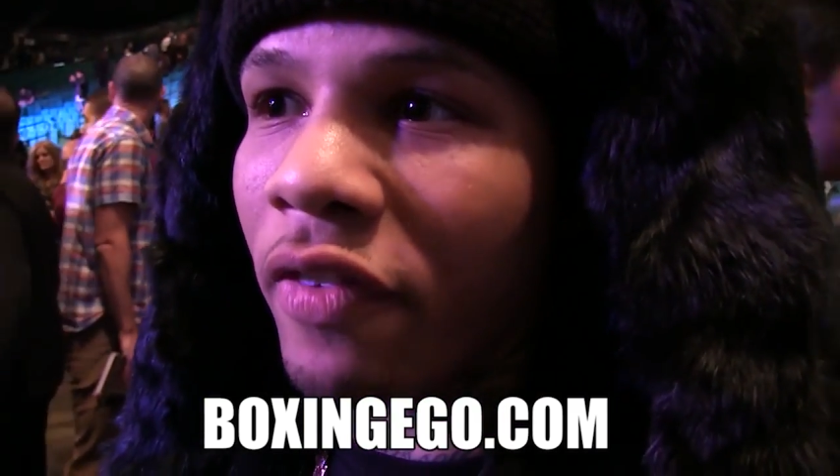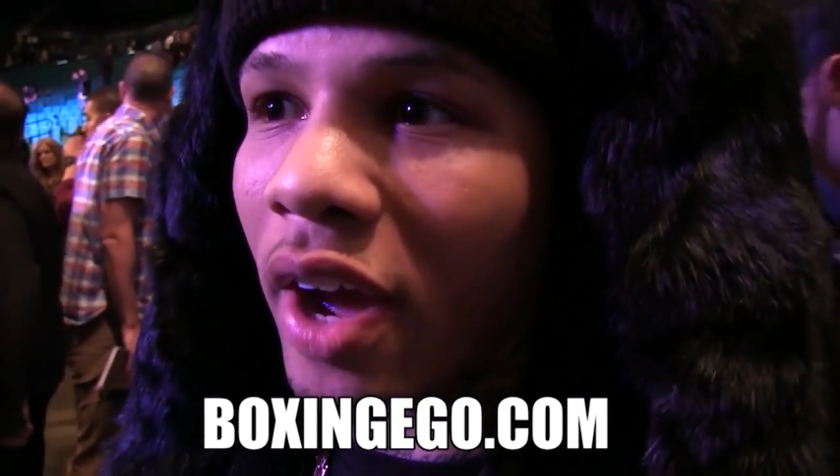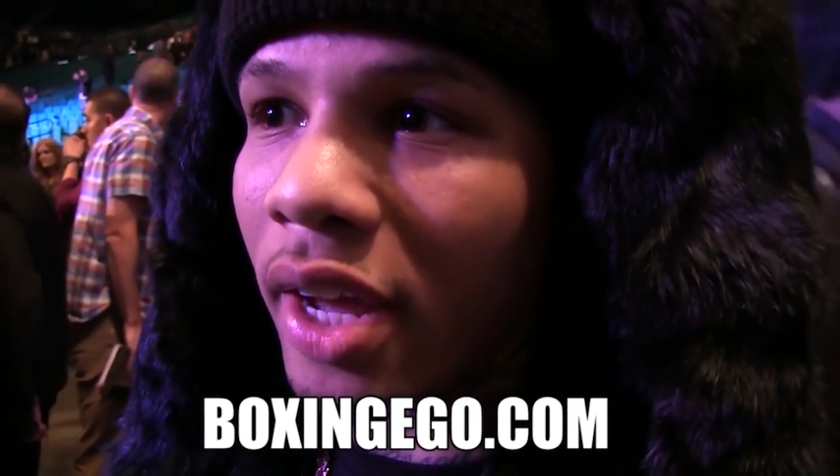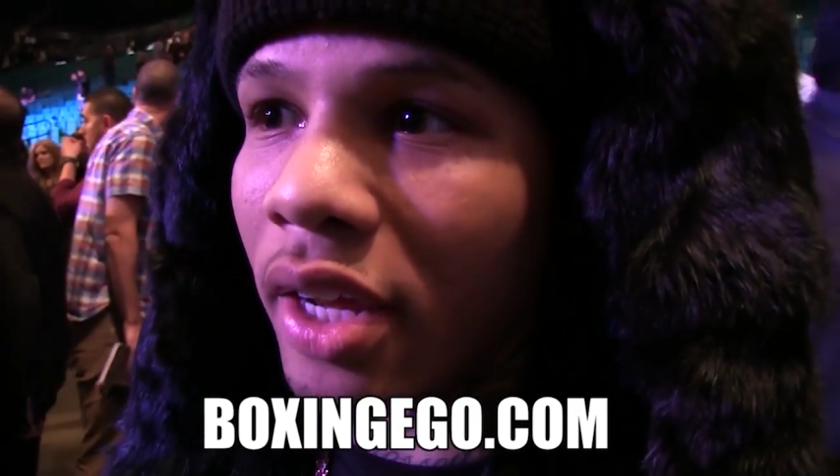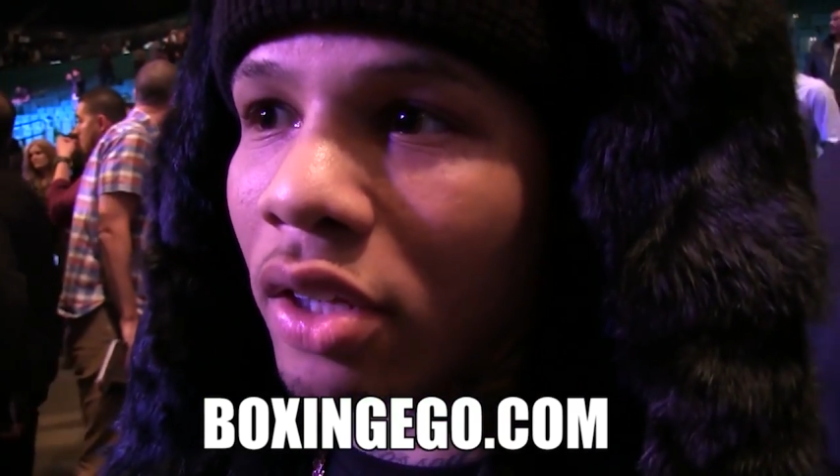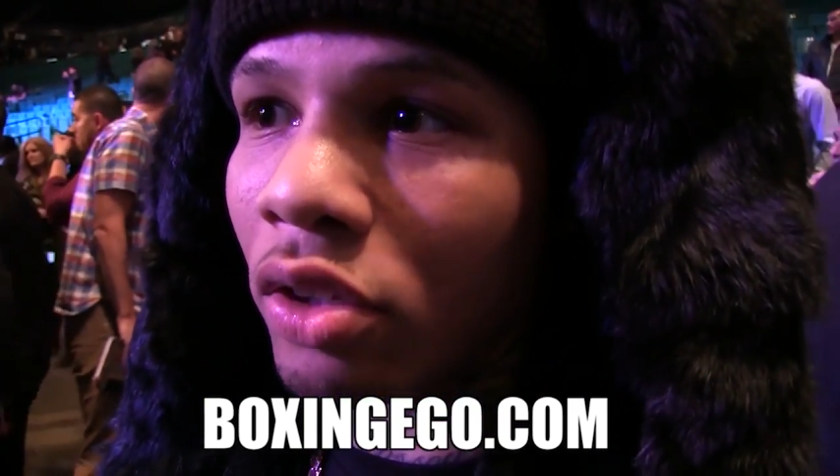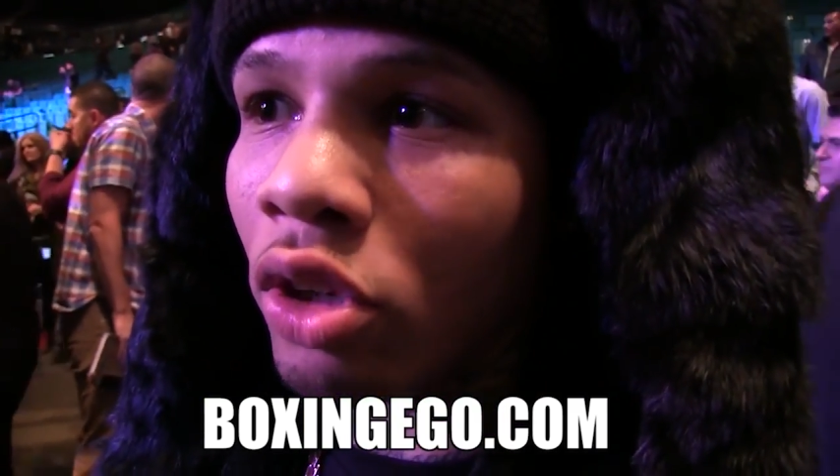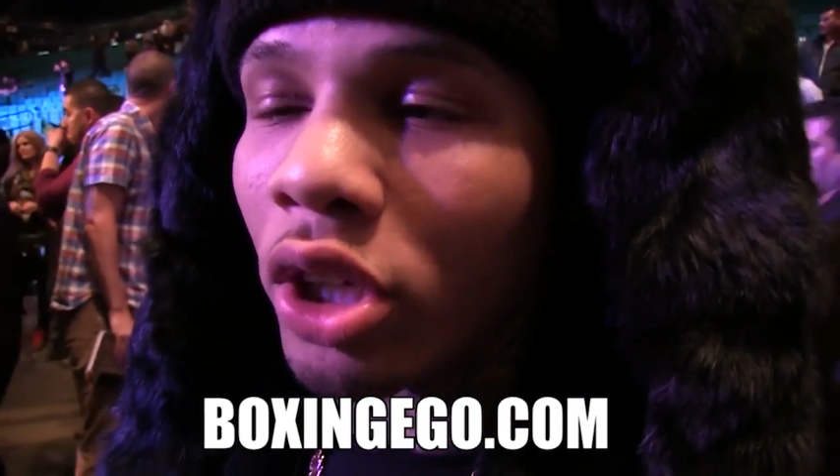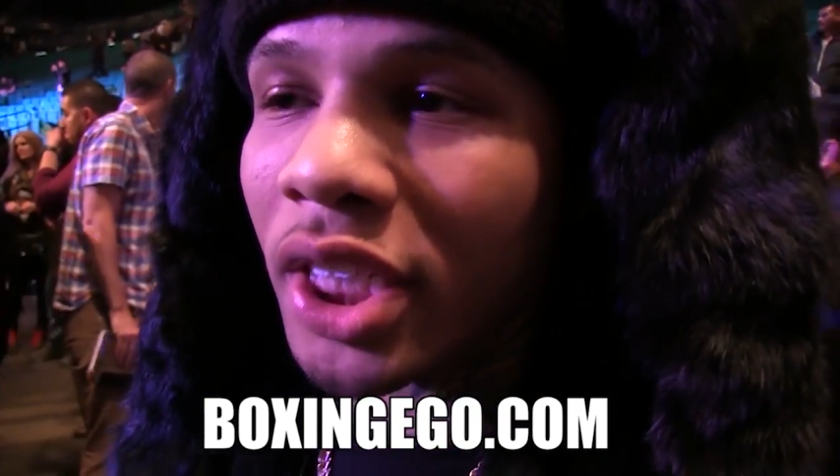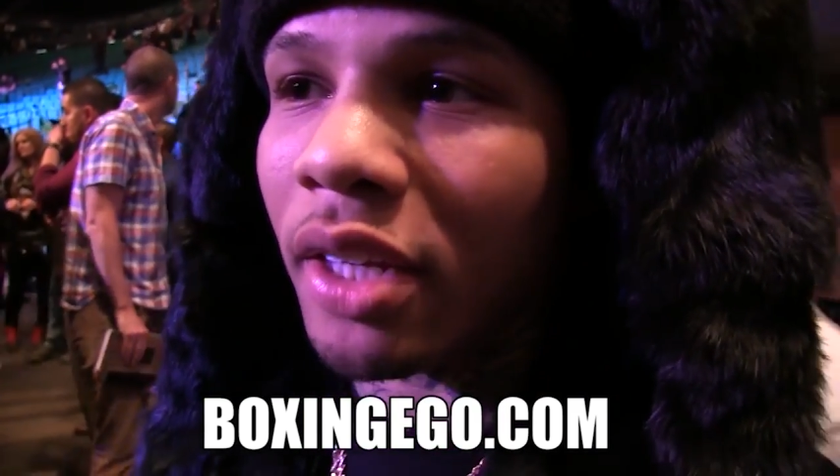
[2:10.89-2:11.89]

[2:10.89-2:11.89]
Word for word: to the fighter.